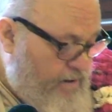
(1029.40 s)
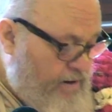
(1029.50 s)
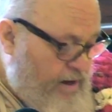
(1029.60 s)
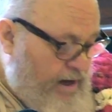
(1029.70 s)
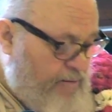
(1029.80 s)

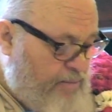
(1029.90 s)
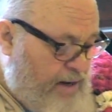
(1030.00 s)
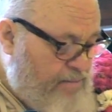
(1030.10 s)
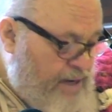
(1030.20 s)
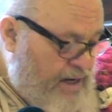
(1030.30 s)
and by
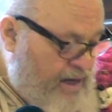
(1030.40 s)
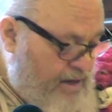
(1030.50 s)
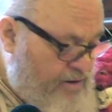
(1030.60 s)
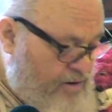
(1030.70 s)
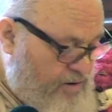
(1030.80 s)
many
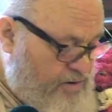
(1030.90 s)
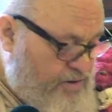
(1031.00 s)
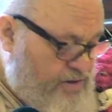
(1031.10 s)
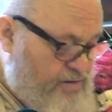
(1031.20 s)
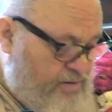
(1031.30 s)

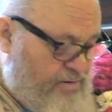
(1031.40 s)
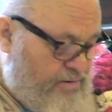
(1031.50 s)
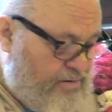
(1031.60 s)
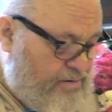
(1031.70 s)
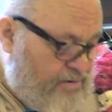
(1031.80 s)
others,
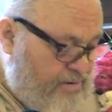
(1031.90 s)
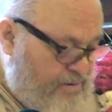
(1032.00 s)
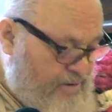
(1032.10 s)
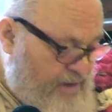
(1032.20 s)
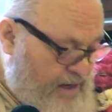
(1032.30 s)

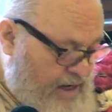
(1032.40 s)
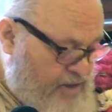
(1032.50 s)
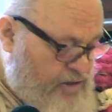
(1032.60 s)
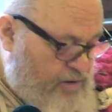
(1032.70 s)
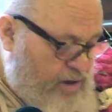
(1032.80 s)

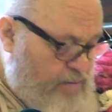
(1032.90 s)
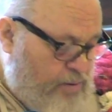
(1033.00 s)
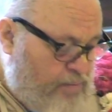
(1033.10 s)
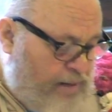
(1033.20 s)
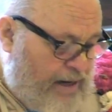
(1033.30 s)
Asura
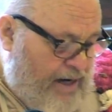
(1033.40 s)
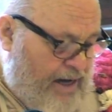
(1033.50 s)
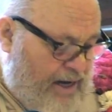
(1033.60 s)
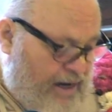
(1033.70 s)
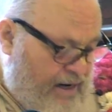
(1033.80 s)

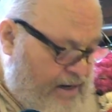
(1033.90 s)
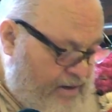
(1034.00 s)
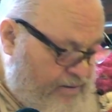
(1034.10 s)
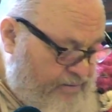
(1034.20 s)
Bhupalaya,